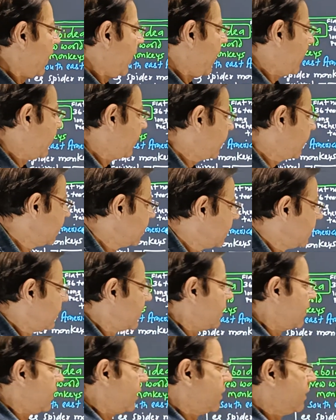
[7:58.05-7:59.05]
And
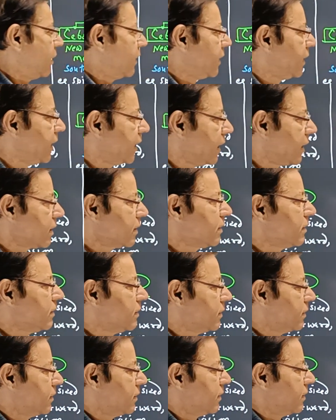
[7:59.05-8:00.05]
here
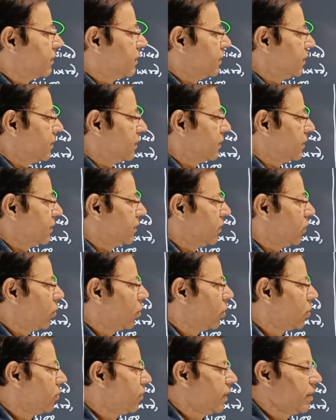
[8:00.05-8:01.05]

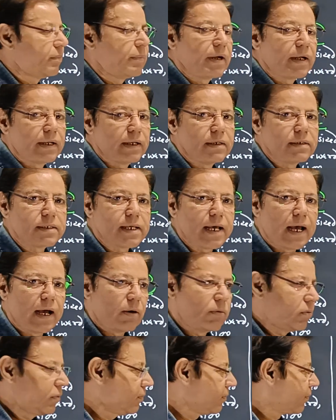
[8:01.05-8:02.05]
Old World monkeys
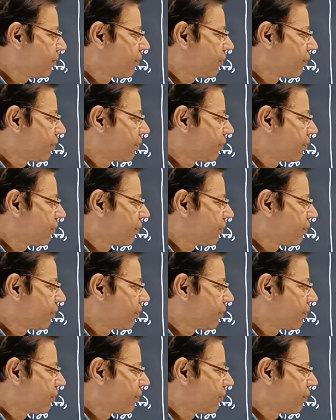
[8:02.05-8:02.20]
have